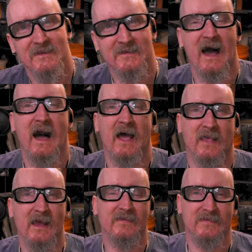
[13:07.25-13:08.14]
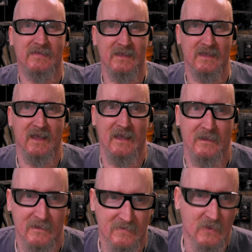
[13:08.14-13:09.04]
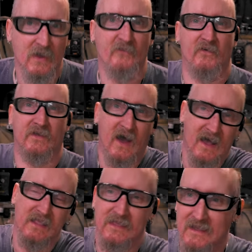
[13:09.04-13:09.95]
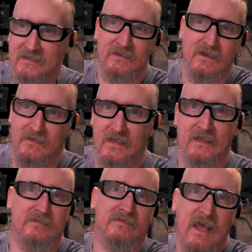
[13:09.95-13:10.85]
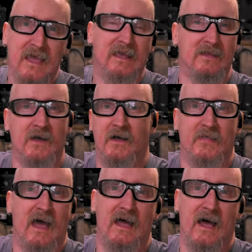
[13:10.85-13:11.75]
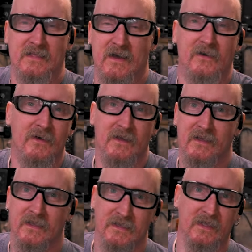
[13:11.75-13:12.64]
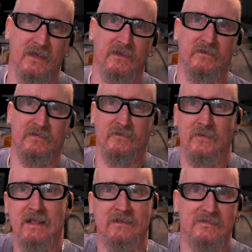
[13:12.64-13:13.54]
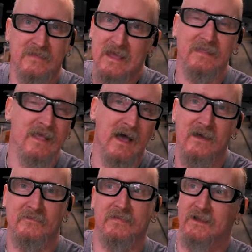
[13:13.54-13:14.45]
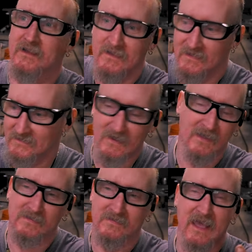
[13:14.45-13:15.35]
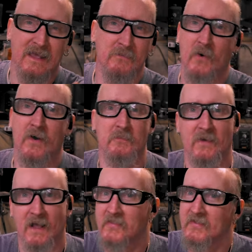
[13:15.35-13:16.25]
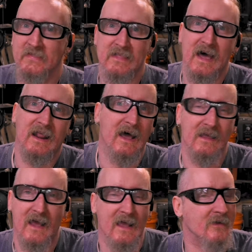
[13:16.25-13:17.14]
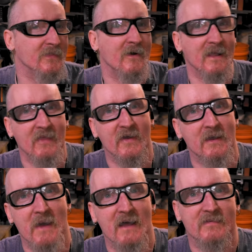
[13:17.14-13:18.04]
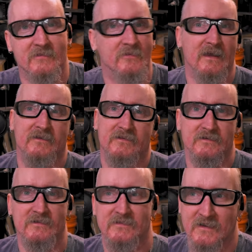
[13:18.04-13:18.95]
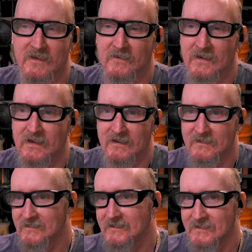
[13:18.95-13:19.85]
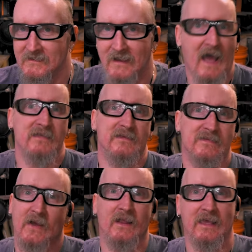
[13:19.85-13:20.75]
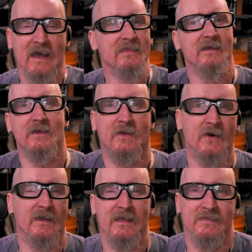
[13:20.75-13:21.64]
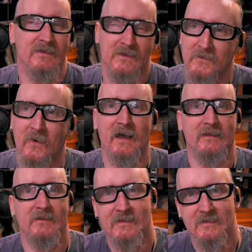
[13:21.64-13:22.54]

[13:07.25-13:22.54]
you got, I guess it's good for cutting into like steak and all that. I know, you know, use serrated steak knives to cut the steak more, but other than that, I, I don't know anything about serration. So uh, I just started getting into cooking, what,